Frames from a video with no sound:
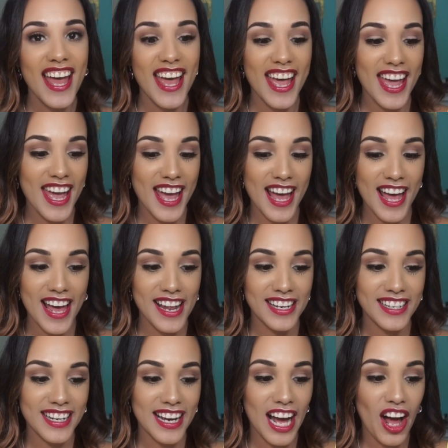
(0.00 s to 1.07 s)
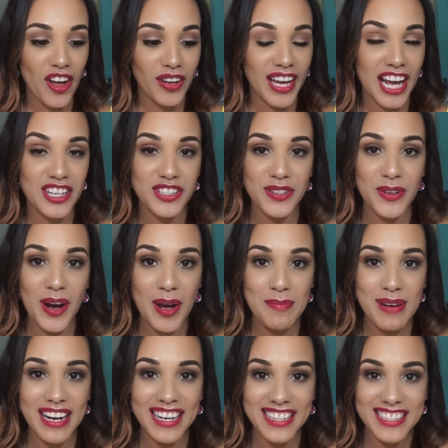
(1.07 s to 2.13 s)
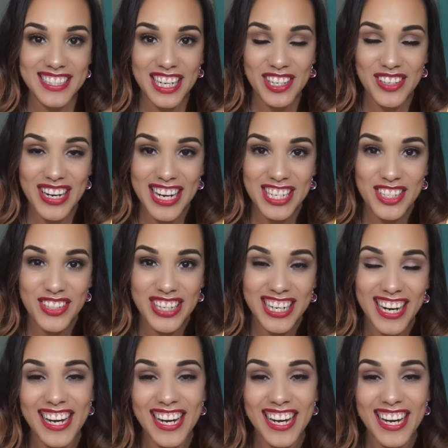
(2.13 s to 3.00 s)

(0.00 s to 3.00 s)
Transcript: and I'll catch you on my next diary entry.